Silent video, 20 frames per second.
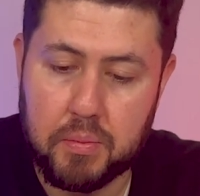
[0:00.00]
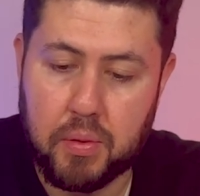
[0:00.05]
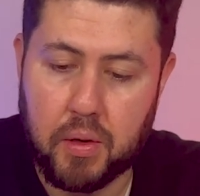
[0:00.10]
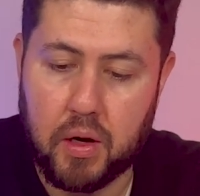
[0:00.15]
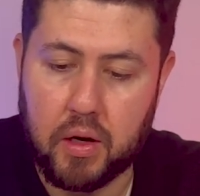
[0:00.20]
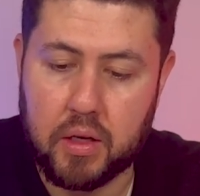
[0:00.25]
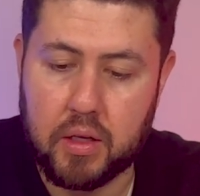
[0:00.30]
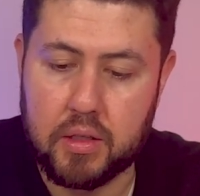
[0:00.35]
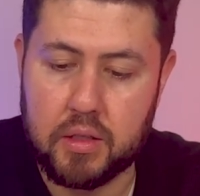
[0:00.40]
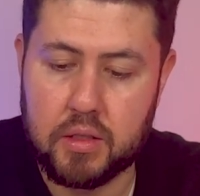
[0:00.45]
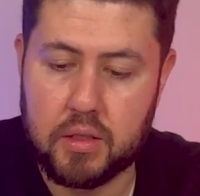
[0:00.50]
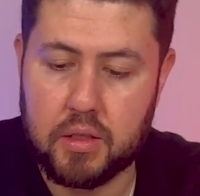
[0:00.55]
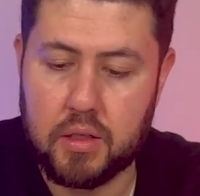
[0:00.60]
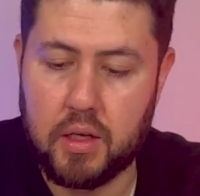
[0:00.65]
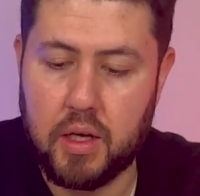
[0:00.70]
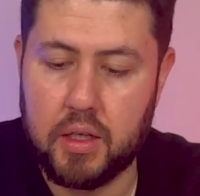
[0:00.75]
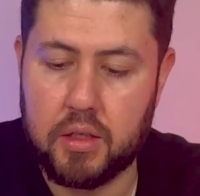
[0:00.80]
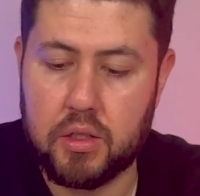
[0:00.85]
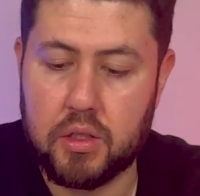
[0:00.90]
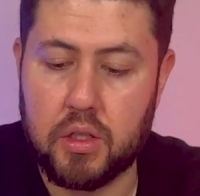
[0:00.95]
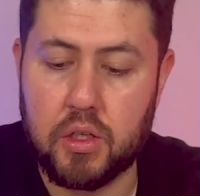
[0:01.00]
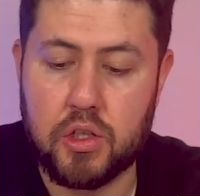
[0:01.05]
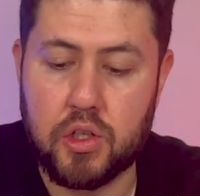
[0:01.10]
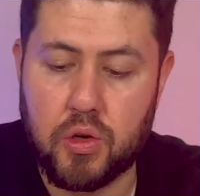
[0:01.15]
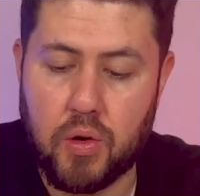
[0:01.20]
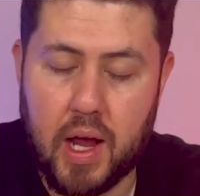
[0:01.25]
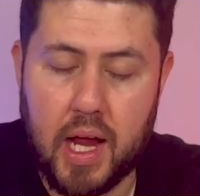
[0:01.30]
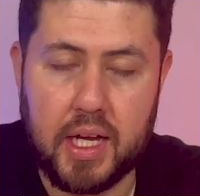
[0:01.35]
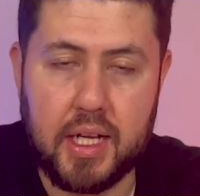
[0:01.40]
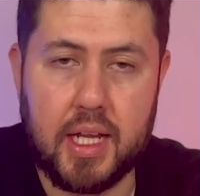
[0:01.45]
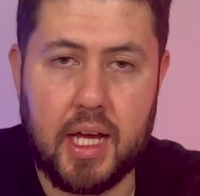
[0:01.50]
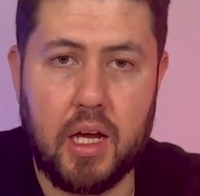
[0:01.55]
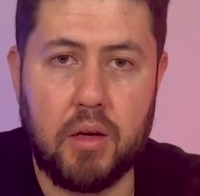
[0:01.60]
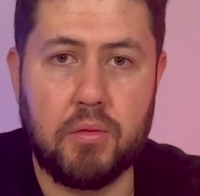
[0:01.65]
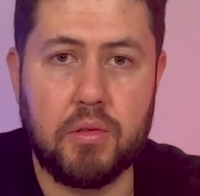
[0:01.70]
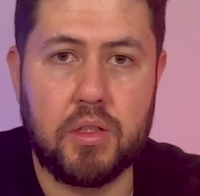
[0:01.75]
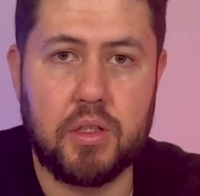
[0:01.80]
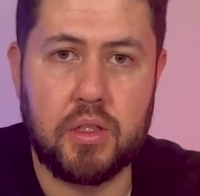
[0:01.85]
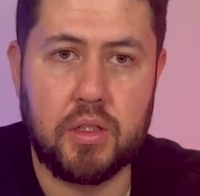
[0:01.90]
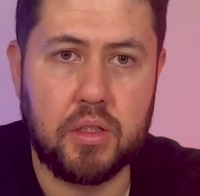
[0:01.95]
part, because it's the dry
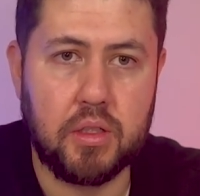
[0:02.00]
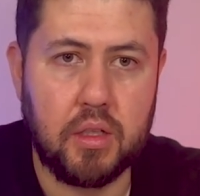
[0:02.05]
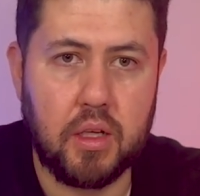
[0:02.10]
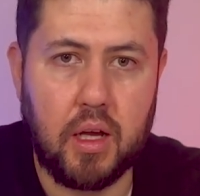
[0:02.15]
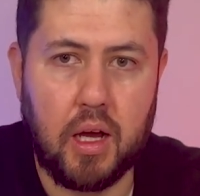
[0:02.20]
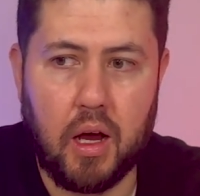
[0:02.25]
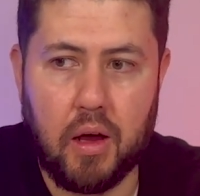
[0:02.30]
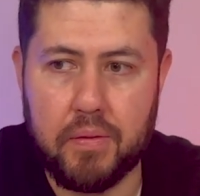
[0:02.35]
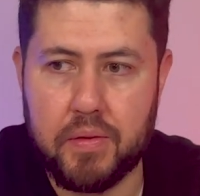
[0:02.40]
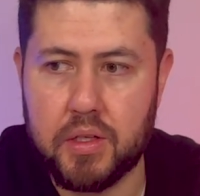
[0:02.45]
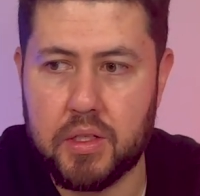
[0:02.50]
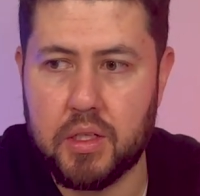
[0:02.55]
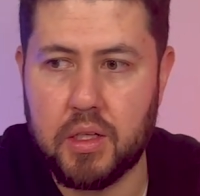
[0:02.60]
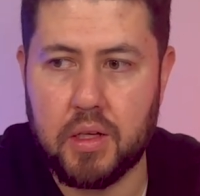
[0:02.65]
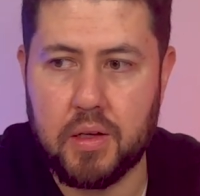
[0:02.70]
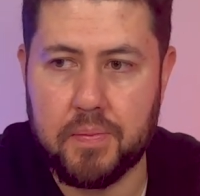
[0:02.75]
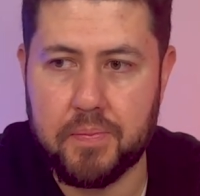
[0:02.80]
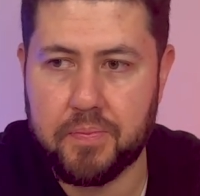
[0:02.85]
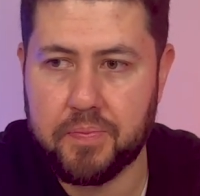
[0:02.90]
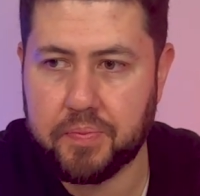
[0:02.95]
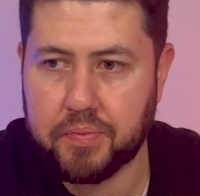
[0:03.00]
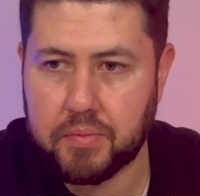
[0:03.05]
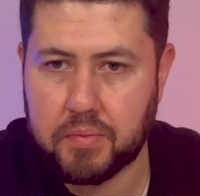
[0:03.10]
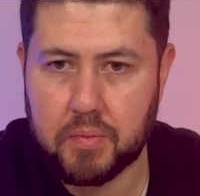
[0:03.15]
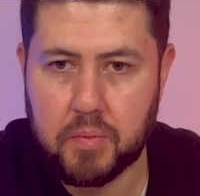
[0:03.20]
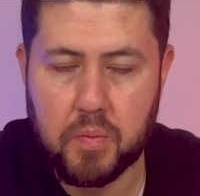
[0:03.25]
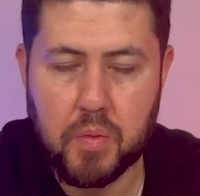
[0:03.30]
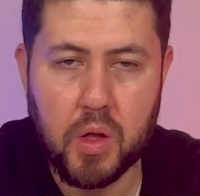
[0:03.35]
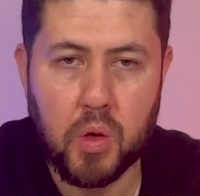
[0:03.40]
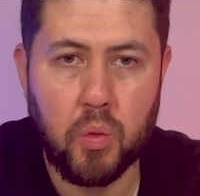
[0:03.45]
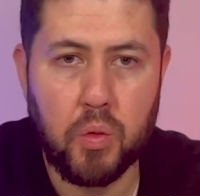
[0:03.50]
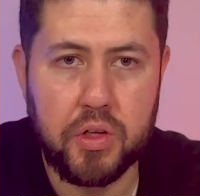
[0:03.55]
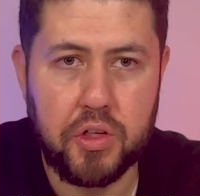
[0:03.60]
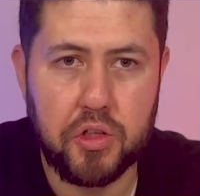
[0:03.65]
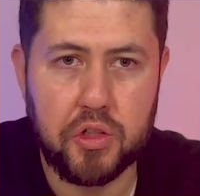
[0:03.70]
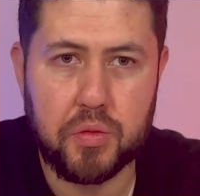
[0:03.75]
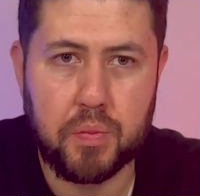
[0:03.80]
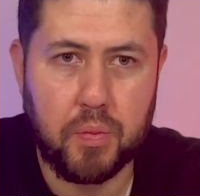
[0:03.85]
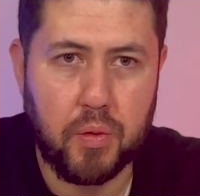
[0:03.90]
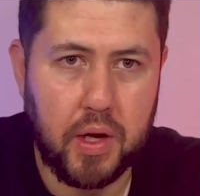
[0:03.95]
down, which is obviously when you
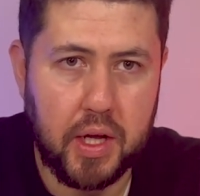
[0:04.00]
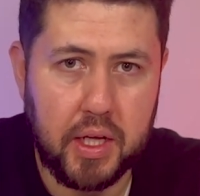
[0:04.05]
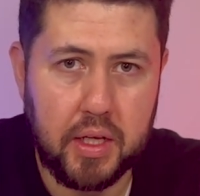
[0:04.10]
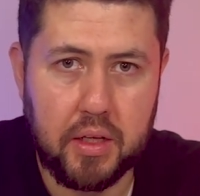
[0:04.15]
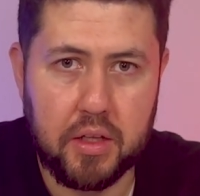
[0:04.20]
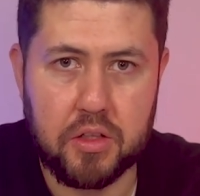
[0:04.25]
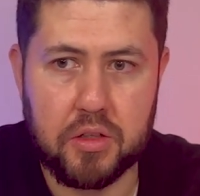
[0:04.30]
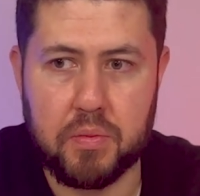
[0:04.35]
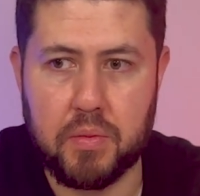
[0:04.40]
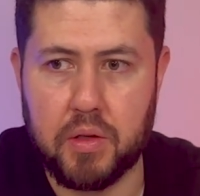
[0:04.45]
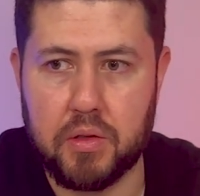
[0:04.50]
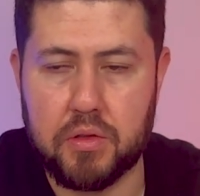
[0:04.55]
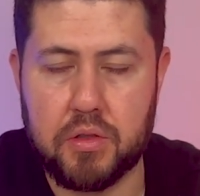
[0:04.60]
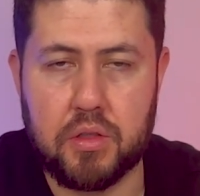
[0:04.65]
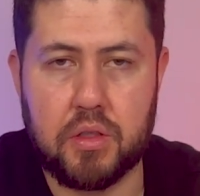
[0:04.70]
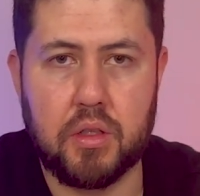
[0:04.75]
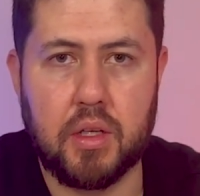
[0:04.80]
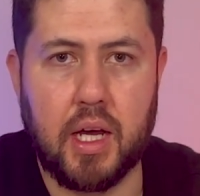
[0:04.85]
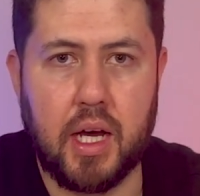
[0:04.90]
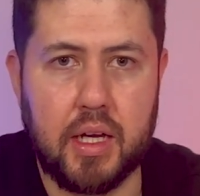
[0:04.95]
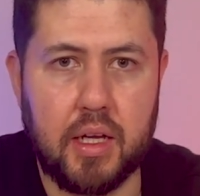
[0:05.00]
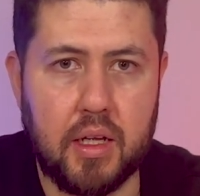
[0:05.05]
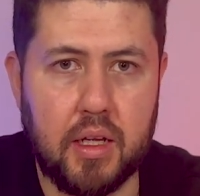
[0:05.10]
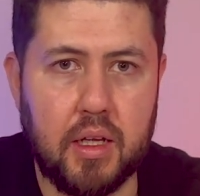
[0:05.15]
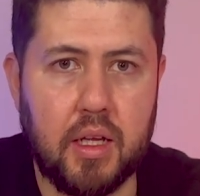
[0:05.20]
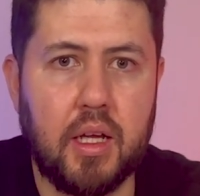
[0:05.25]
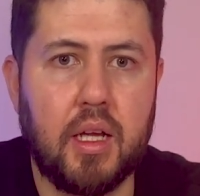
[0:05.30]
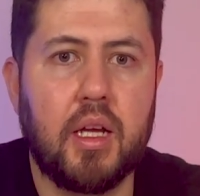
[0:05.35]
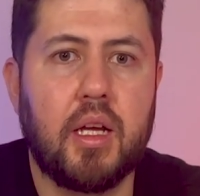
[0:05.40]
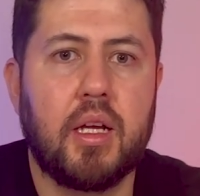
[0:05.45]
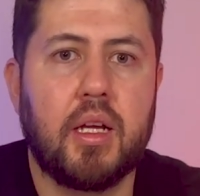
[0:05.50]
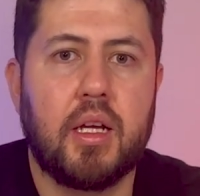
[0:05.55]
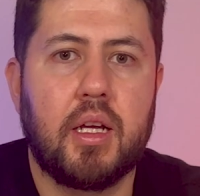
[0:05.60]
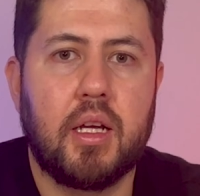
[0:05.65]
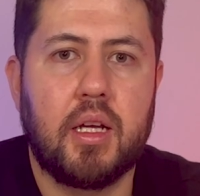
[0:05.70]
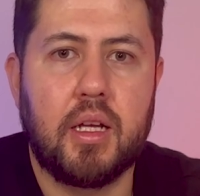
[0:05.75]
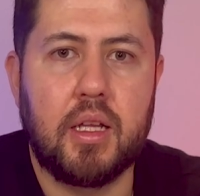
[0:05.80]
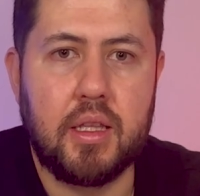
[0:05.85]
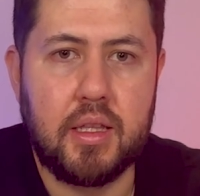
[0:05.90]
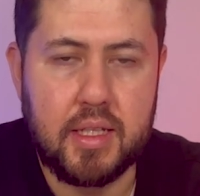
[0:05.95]
spray, it smells kind of
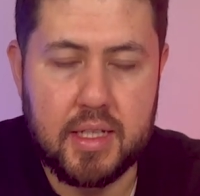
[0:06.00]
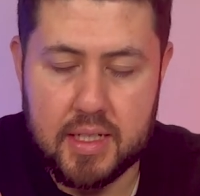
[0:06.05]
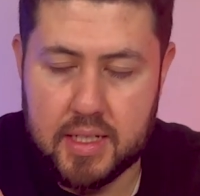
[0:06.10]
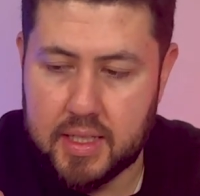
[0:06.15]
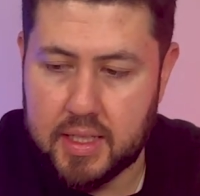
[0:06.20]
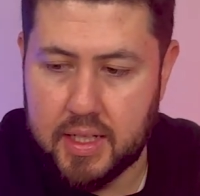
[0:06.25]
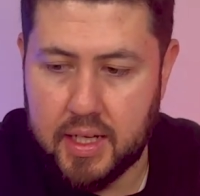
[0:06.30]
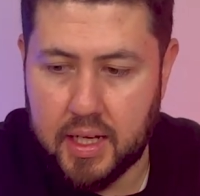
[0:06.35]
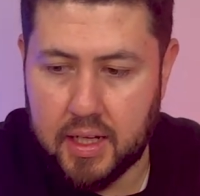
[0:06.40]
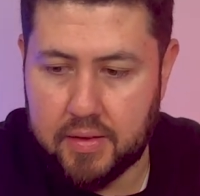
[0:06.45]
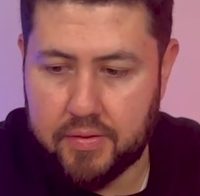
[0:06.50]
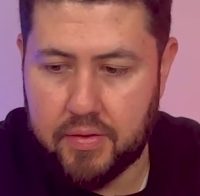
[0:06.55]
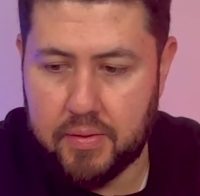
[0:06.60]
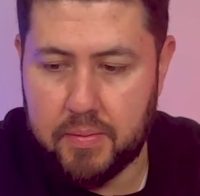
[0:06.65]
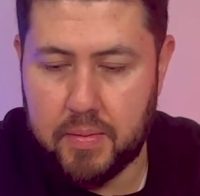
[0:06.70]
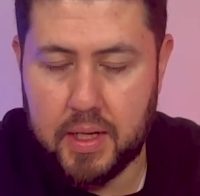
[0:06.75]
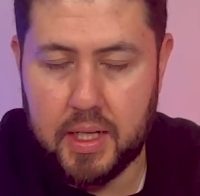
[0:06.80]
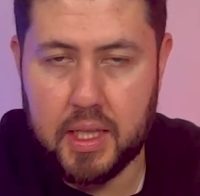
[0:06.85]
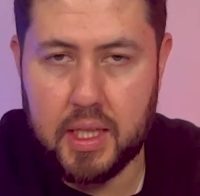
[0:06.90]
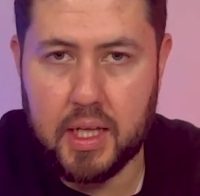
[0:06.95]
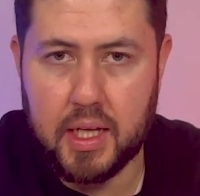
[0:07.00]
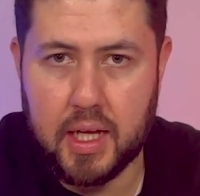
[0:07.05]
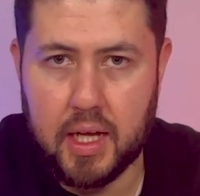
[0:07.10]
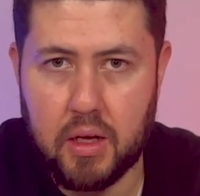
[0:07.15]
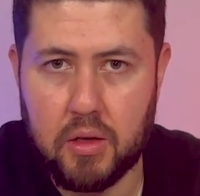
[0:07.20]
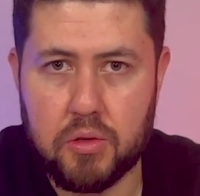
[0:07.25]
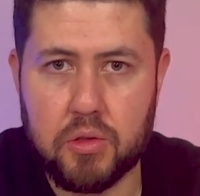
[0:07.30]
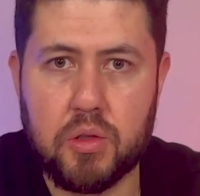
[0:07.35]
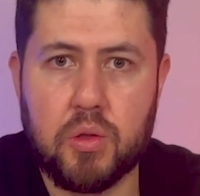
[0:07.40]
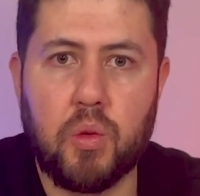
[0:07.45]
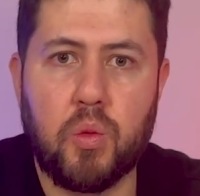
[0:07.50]
distinct from anything else.